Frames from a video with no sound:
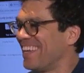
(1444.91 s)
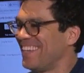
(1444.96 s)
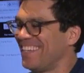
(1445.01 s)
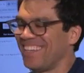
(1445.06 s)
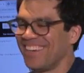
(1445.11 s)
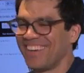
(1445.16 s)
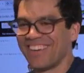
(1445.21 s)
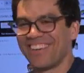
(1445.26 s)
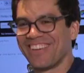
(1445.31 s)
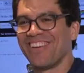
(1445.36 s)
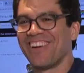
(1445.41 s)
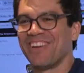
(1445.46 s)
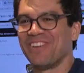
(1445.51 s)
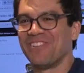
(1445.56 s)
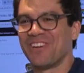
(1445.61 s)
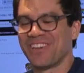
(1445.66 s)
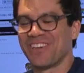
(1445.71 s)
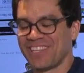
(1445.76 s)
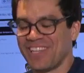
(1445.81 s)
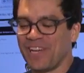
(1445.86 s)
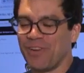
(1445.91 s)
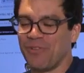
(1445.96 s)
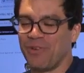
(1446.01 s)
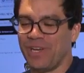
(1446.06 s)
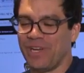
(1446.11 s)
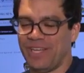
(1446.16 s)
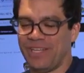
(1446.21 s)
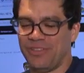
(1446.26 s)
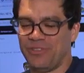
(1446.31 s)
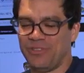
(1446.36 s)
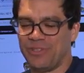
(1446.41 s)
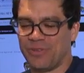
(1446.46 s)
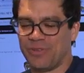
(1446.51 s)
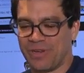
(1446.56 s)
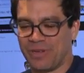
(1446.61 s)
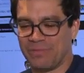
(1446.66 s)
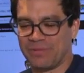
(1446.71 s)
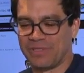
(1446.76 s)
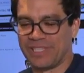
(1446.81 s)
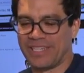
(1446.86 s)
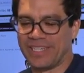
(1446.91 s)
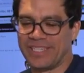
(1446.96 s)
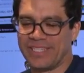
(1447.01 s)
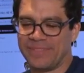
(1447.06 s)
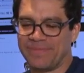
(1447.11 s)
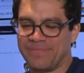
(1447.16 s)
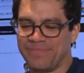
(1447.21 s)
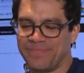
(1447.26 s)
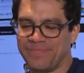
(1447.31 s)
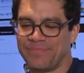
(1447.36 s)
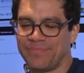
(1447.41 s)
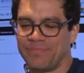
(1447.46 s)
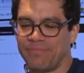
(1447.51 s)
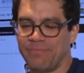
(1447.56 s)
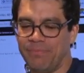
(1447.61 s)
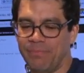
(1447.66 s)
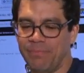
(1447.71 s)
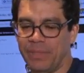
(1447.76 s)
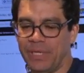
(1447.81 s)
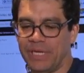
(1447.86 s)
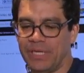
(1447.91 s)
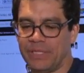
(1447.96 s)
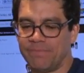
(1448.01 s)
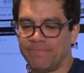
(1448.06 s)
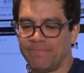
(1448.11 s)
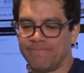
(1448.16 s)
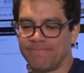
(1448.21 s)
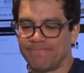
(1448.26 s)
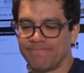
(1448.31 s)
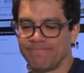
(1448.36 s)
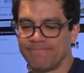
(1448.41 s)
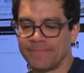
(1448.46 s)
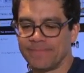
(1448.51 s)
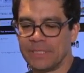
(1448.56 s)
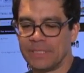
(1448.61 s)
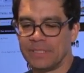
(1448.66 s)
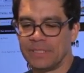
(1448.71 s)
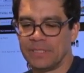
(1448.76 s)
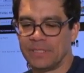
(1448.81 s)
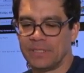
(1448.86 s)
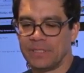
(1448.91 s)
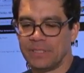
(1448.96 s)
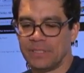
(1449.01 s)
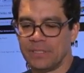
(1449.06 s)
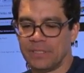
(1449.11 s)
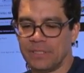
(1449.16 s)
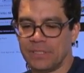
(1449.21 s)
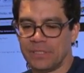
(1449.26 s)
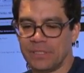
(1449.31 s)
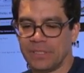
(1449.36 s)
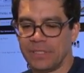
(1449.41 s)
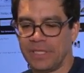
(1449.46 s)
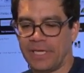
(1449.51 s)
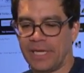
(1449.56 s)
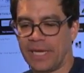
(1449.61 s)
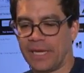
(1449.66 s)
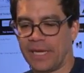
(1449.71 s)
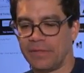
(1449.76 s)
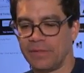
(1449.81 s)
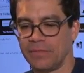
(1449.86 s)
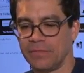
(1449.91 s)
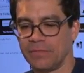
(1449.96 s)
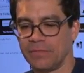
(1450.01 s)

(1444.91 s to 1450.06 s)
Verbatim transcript: it doesn't quite work that way. You know what I'm saying? But, yeah.